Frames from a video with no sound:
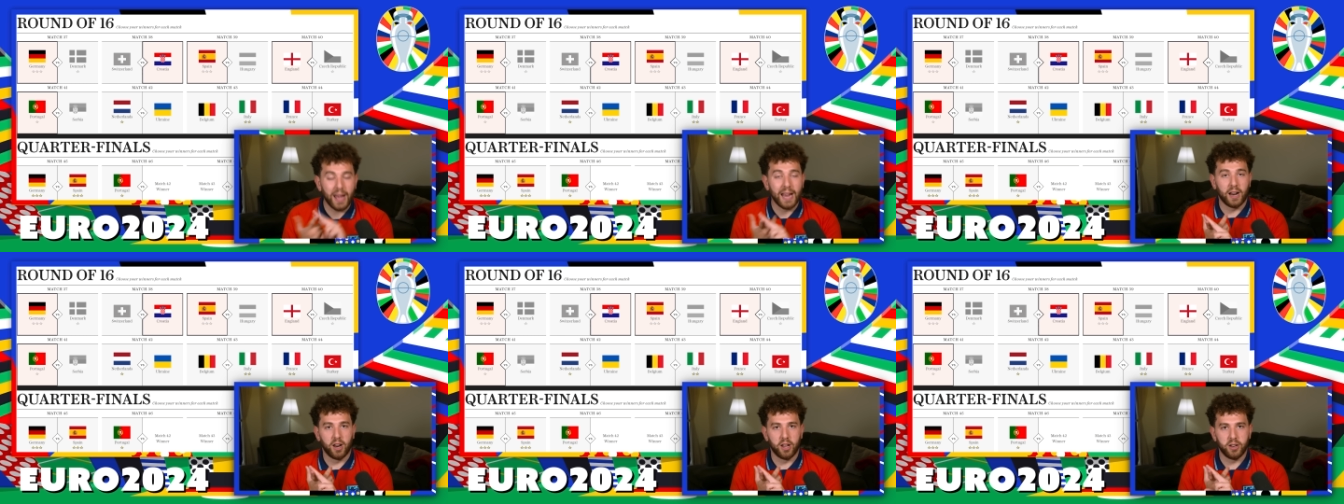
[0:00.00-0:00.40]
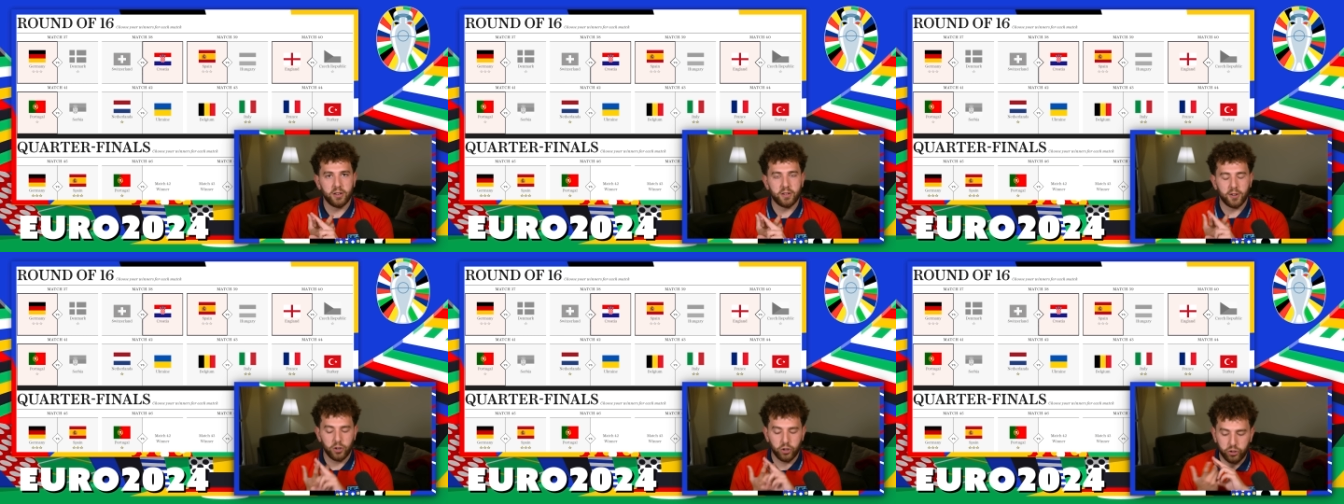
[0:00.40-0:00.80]

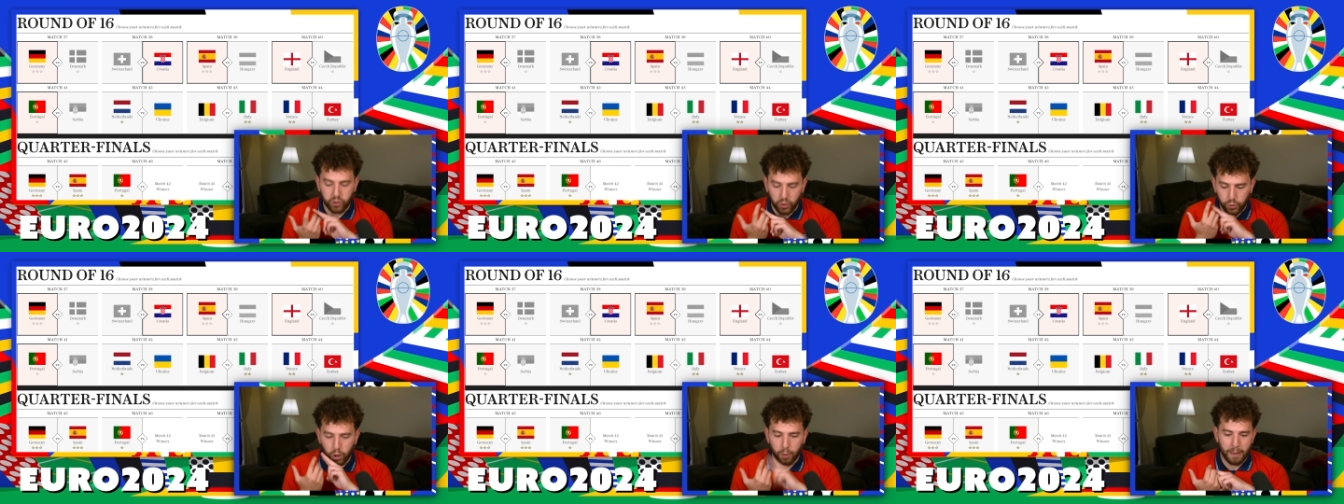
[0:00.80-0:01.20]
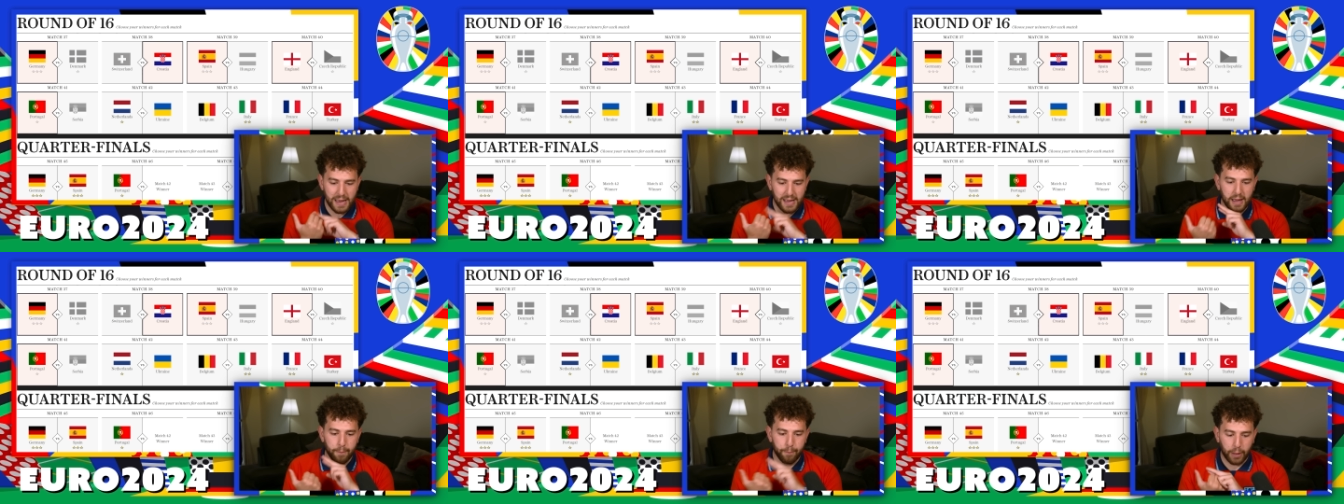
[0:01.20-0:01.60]
England do not
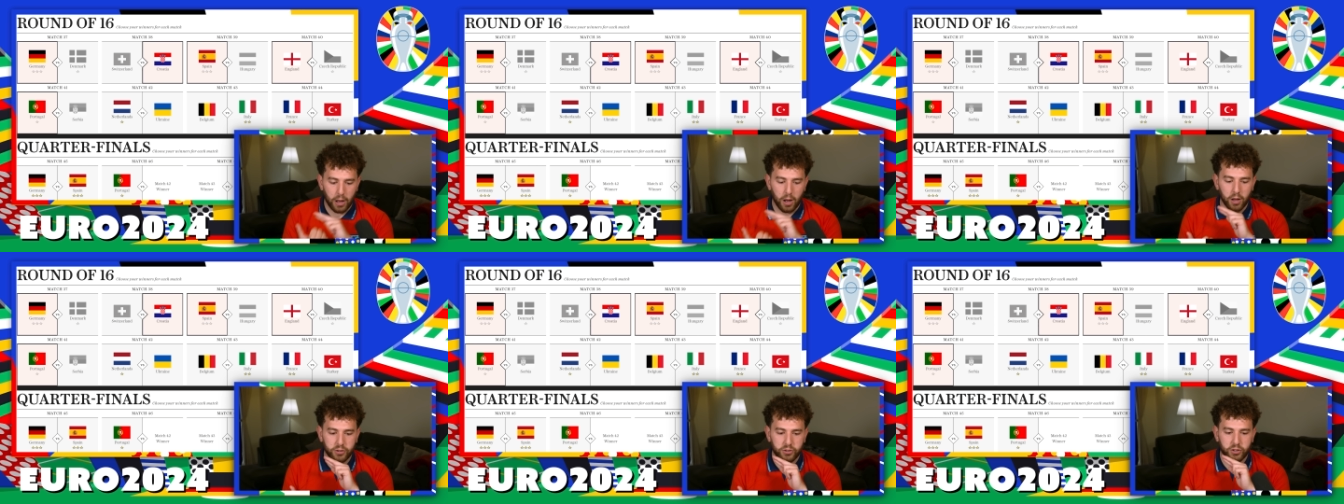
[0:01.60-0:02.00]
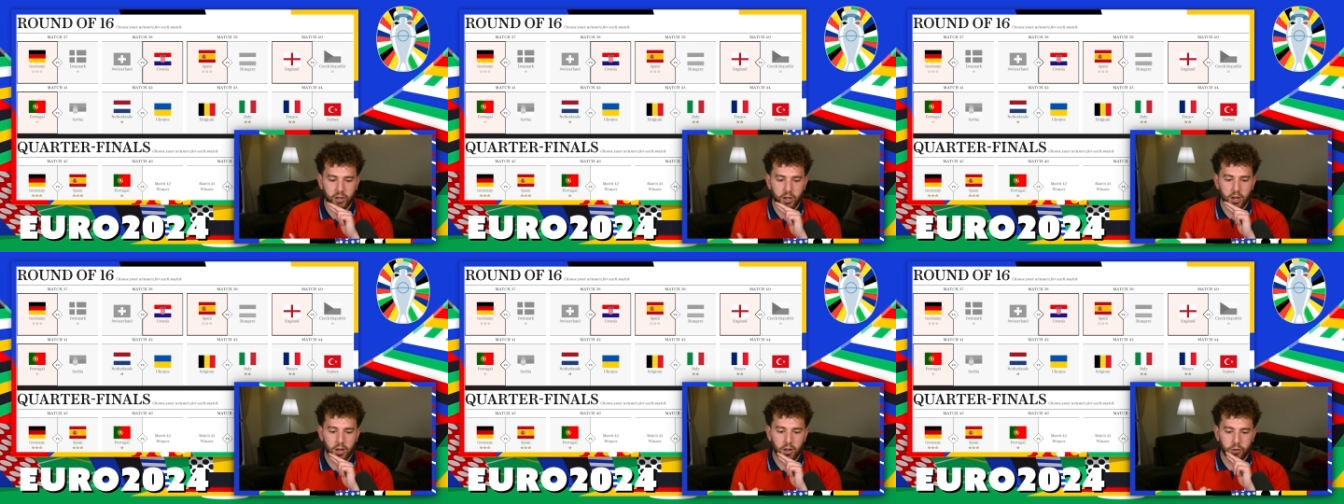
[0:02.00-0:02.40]
make it past
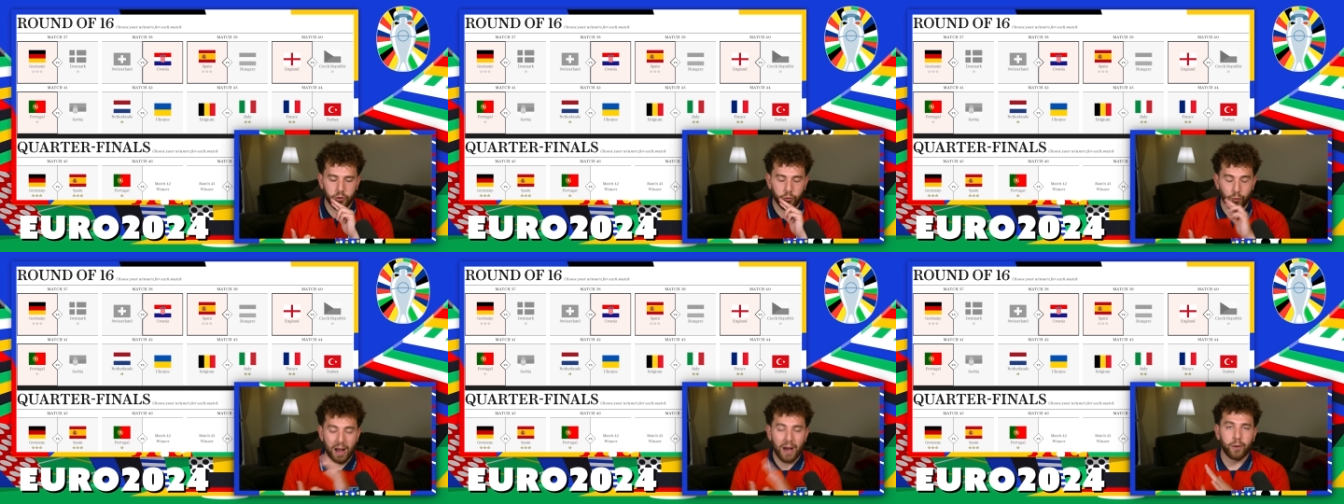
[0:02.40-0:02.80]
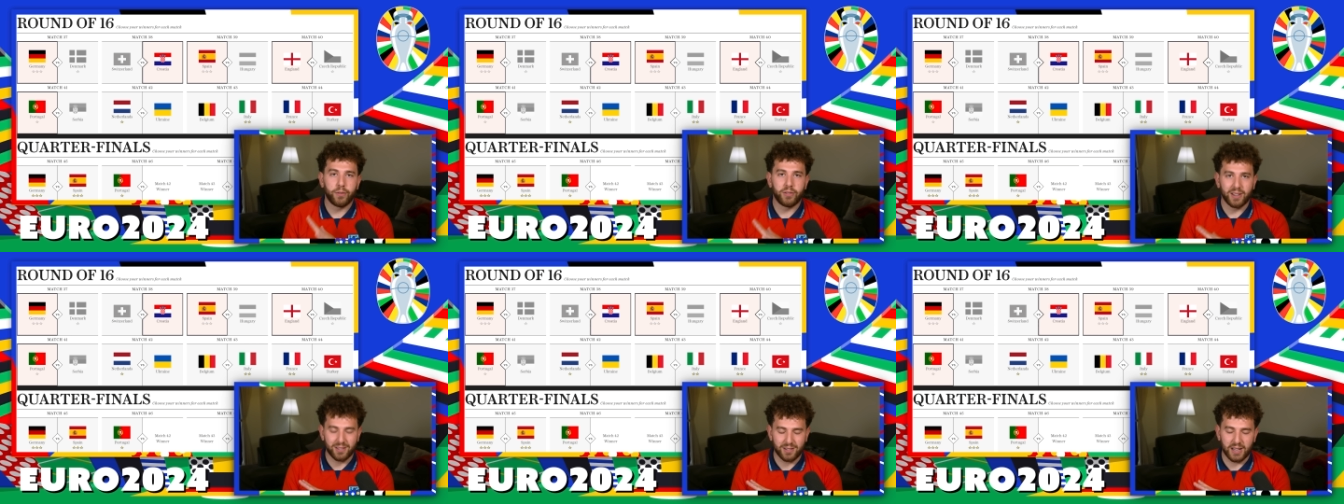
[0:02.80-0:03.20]
the round of
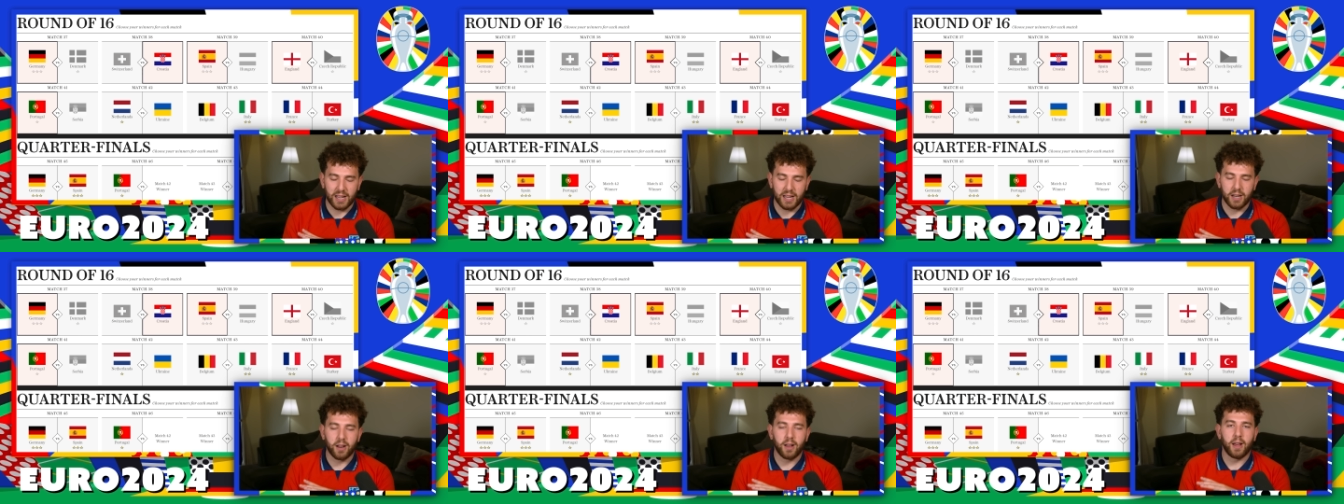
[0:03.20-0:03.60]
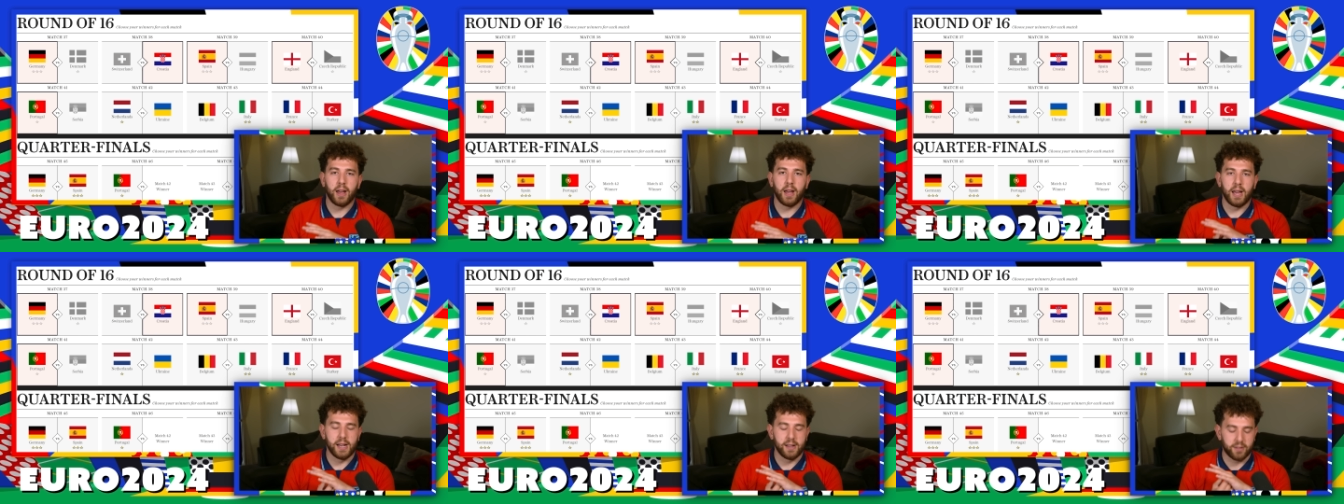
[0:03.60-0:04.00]
sixteen, it